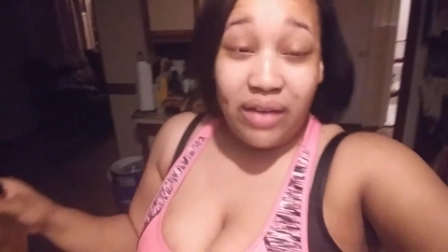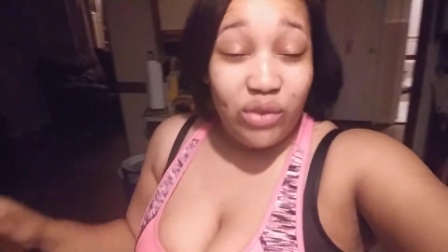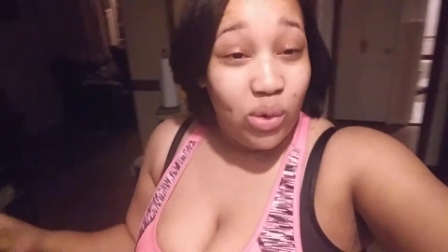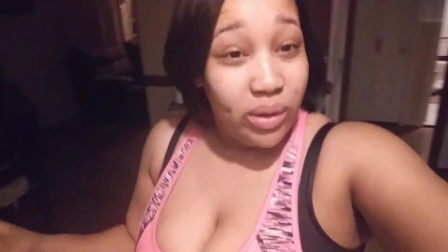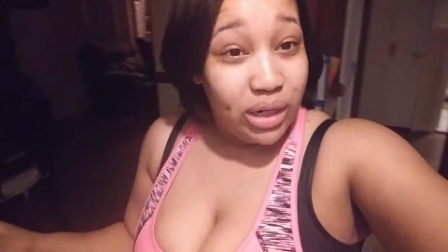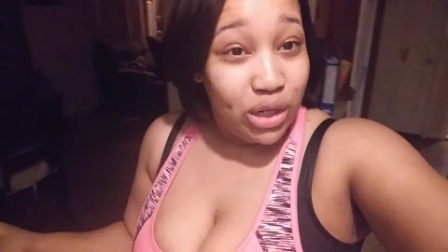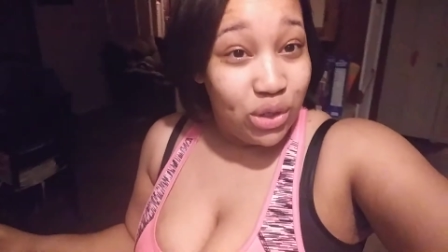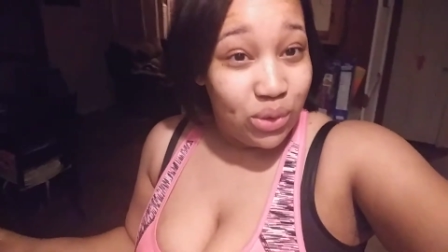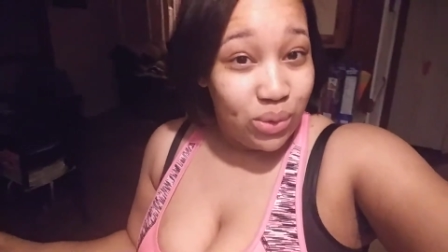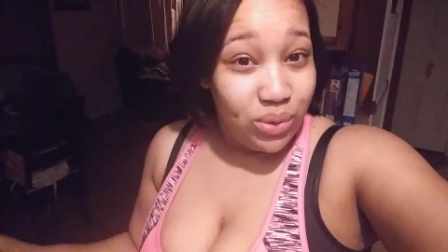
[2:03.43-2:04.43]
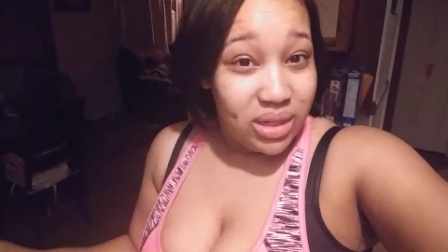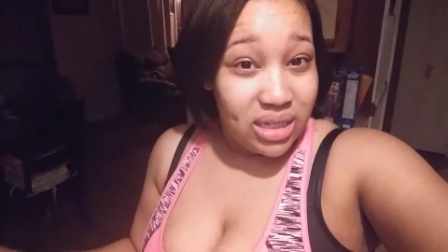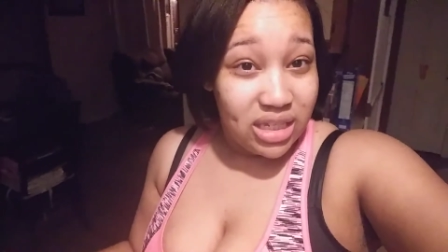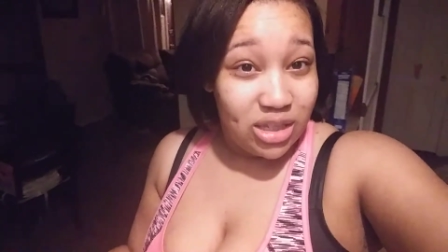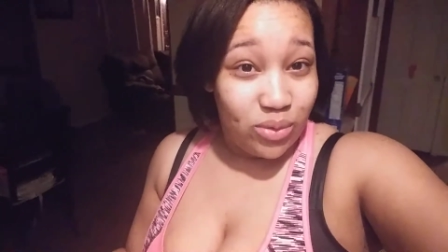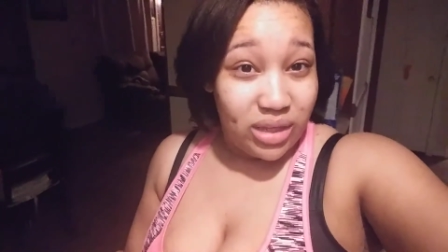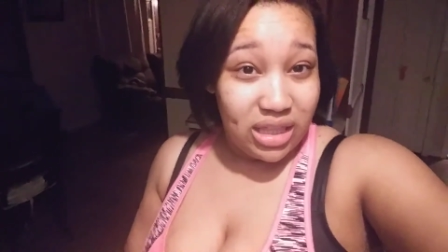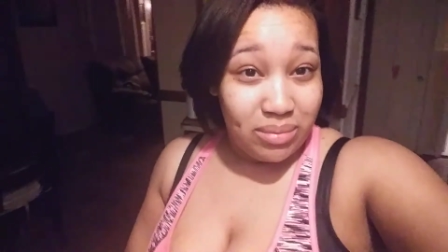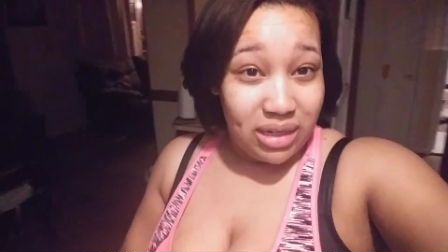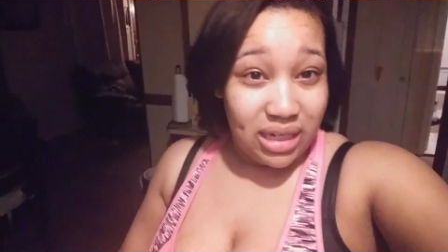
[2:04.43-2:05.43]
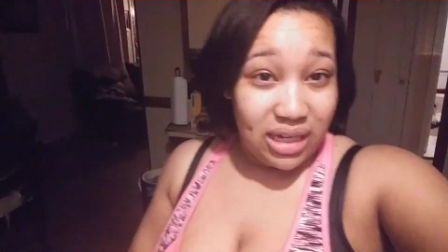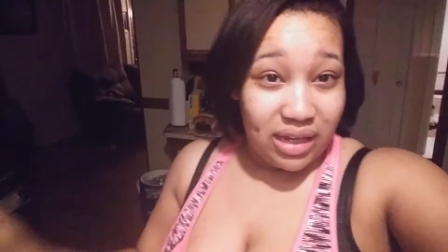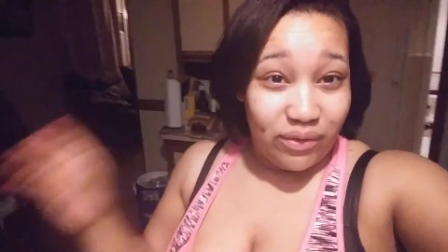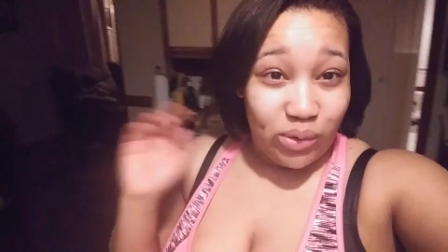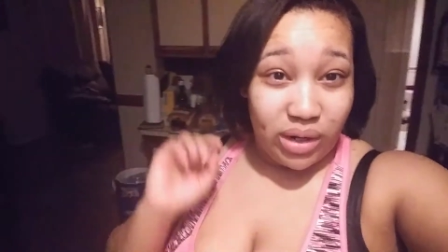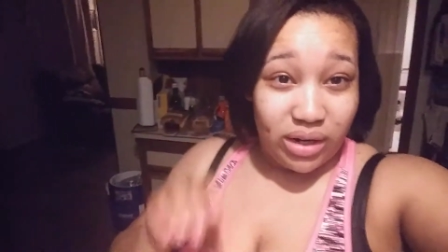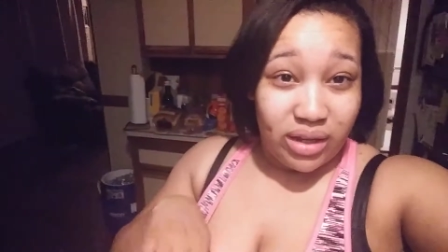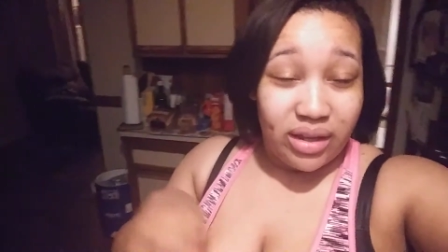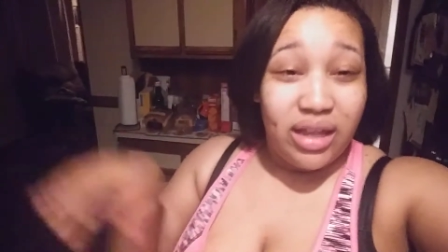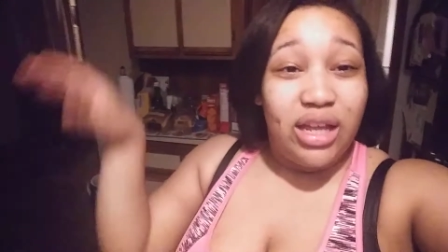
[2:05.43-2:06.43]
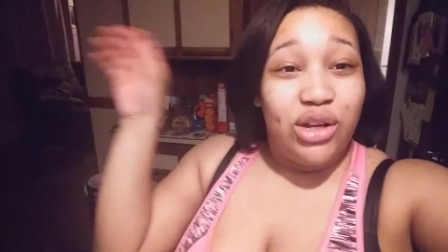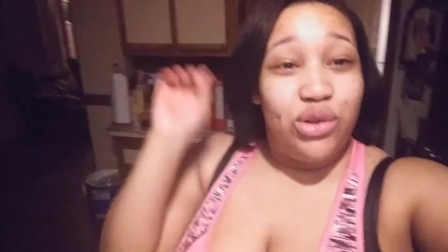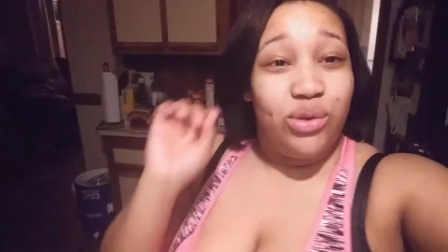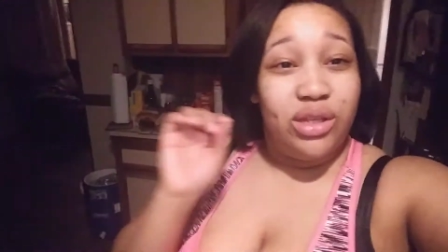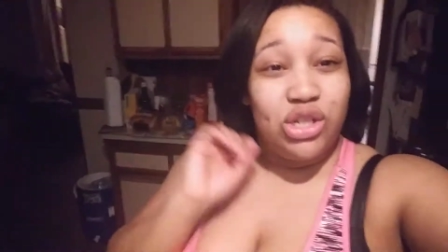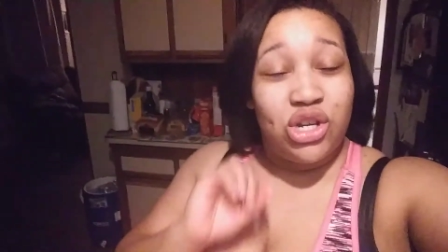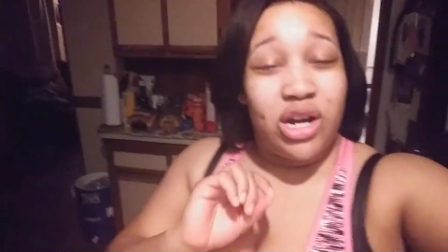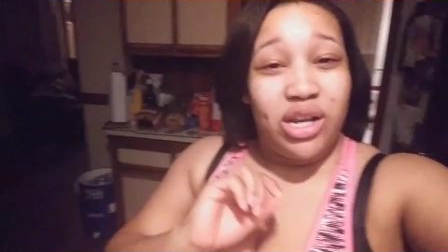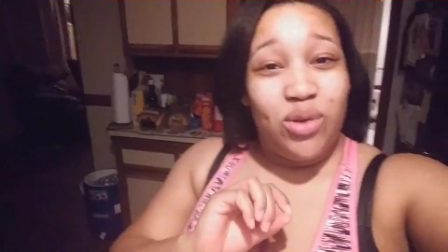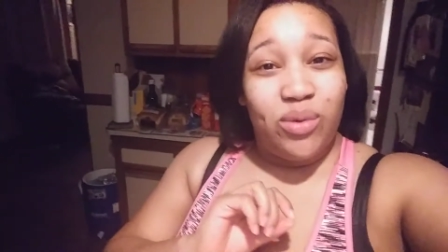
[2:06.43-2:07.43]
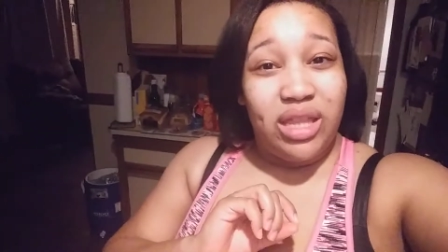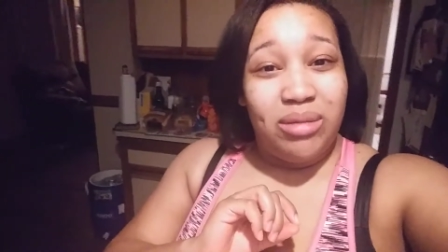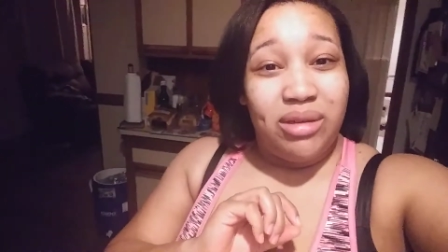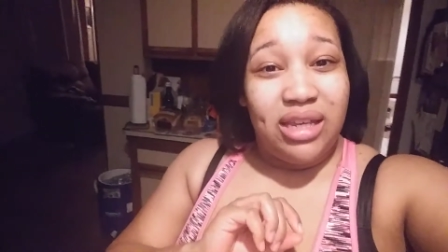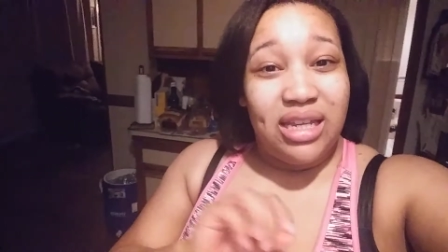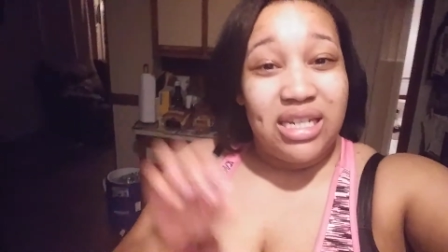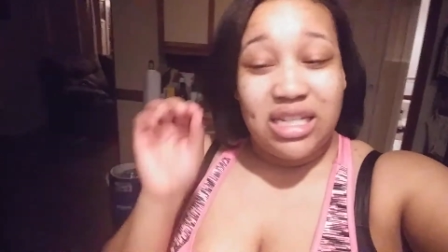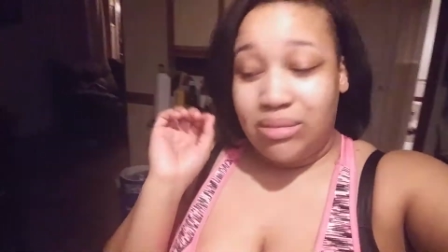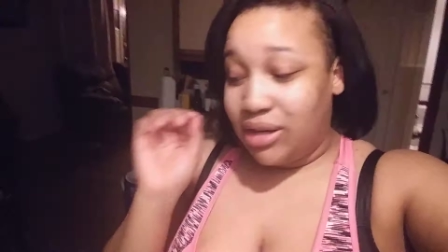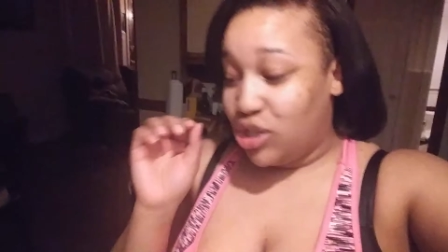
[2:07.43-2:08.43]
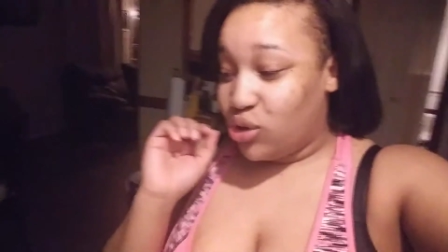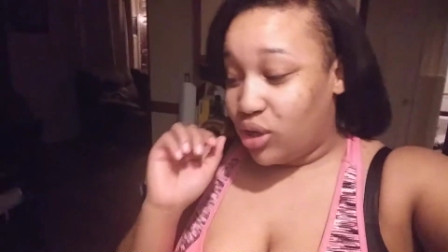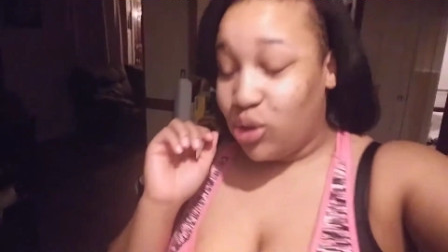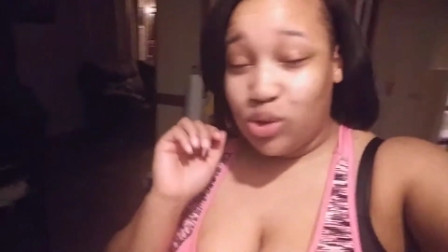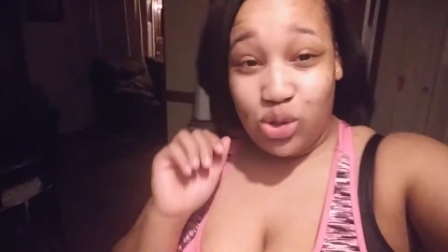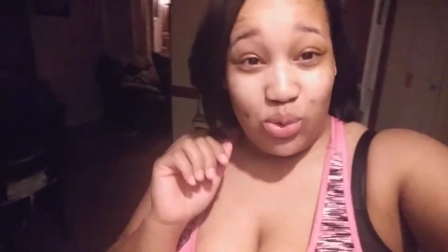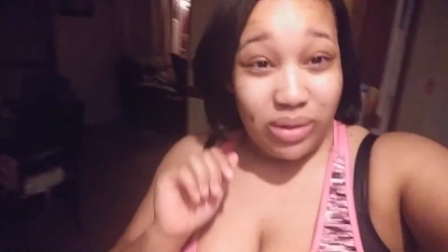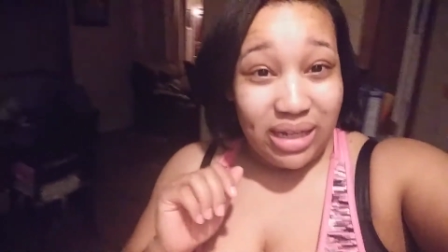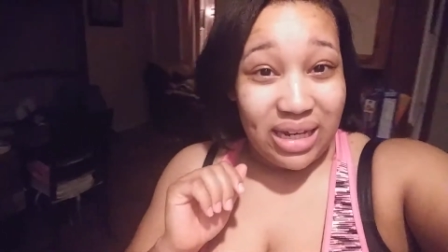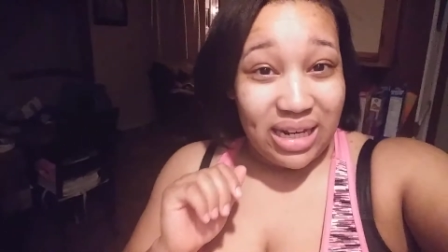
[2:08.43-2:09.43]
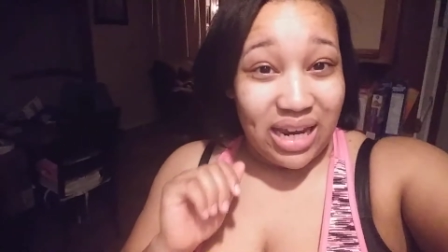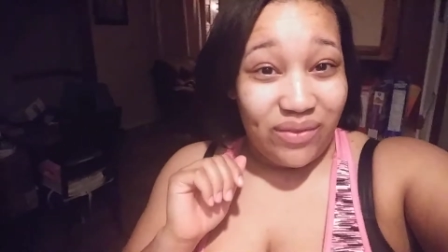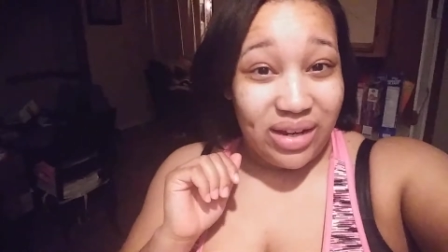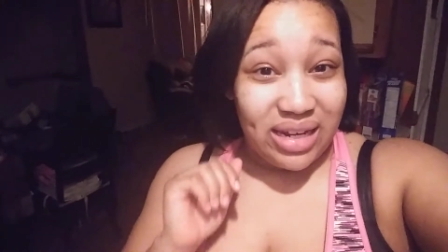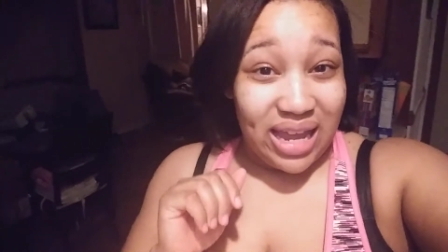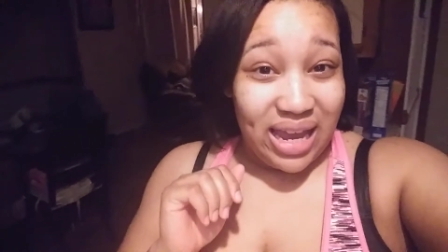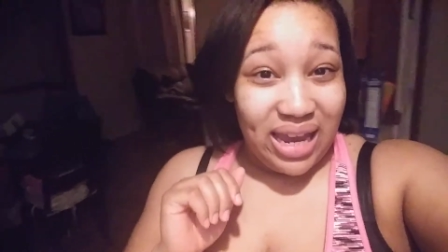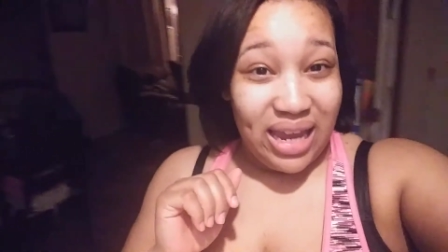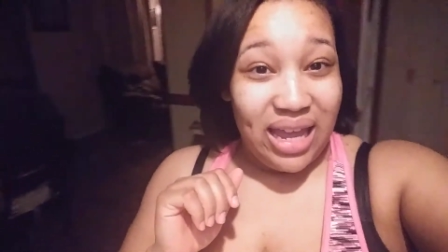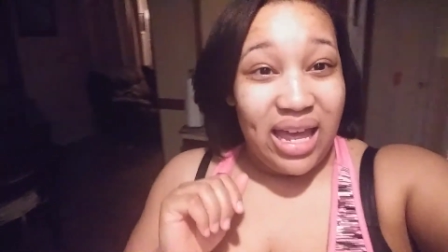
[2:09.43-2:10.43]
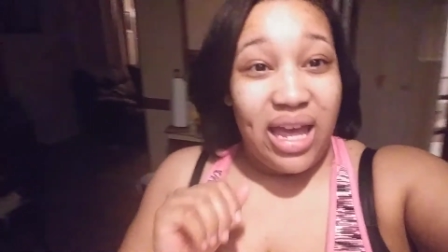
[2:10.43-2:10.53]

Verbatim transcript: if you want to do this with me, if you want to do this journey with me, just make sure you tune in every day